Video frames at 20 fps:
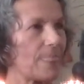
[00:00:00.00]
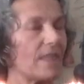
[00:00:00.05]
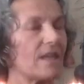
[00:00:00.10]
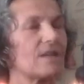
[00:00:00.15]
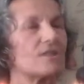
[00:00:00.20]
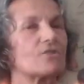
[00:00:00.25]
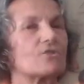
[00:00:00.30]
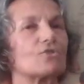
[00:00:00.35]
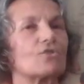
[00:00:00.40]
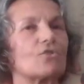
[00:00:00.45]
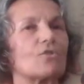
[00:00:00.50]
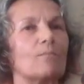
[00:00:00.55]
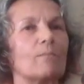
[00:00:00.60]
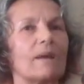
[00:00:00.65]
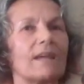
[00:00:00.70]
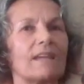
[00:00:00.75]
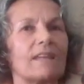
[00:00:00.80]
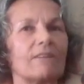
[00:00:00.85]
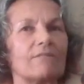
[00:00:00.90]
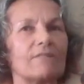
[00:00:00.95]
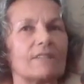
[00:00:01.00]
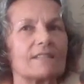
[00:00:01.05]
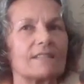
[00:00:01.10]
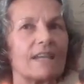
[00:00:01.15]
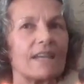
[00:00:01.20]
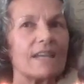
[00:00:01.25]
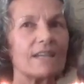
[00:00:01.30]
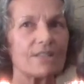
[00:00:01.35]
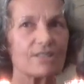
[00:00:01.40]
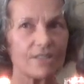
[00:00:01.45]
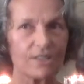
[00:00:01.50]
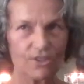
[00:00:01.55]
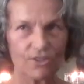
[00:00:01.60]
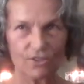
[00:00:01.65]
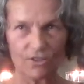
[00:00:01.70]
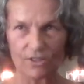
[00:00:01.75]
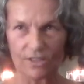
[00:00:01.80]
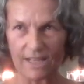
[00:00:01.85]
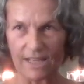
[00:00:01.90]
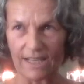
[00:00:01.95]
So my invitation
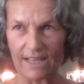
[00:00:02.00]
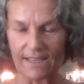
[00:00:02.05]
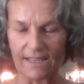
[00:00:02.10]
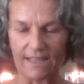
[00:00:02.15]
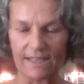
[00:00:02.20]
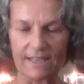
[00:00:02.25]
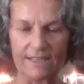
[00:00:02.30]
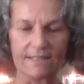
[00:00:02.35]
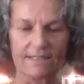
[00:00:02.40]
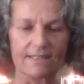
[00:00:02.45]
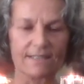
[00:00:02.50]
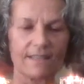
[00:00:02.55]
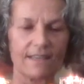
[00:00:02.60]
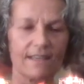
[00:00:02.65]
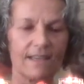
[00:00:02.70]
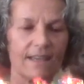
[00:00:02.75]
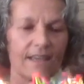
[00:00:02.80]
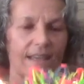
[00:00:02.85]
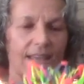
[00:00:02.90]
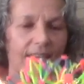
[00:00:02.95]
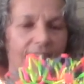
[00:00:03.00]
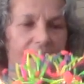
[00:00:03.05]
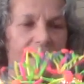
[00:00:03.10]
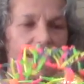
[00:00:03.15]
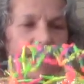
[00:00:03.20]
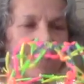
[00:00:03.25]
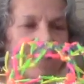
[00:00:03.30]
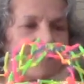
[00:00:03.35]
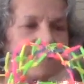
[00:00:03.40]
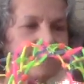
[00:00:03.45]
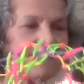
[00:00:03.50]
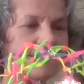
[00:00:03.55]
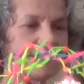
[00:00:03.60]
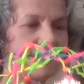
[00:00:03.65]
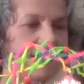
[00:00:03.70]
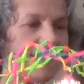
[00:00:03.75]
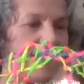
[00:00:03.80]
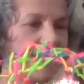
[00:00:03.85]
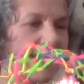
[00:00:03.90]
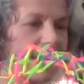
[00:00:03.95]
today is let's
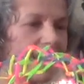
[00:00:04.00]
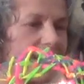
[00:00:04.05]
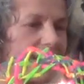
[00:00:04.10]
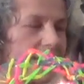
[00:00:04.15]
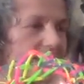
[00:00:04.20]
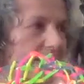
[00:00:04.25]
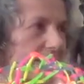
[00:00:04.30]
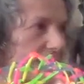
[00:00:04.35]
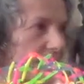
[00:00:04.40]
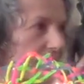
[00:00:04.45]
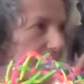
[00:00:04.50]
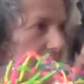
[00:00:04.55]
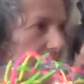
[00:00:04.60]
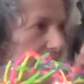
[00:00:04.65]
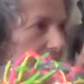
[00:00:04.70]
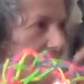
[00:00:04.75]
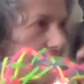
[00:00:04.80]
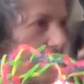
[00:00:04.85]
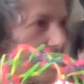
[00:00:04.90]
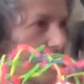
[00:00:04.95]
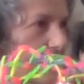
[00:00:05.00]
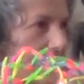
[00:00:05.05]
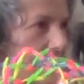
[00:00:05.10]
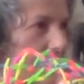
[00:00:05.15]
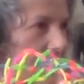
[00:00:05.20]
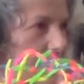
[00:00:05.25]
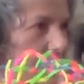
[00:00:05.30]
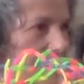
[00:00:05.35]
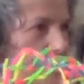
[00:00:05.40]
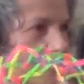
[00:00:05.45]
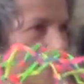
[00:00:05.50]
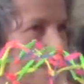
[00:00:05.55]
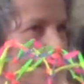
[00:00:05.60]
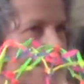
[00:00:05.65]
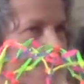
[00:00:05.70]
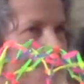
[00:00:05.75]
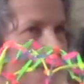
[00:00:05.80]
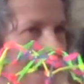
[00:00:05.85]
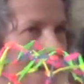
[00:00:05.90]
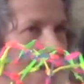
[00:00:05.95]
take these things
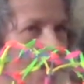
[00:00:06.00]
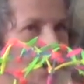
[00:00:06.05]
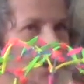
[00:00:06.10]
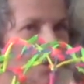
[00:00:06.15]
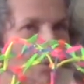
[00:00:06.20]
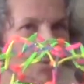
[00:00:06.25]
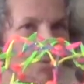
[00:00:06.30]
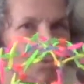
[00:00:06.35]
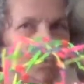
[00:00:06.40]
down.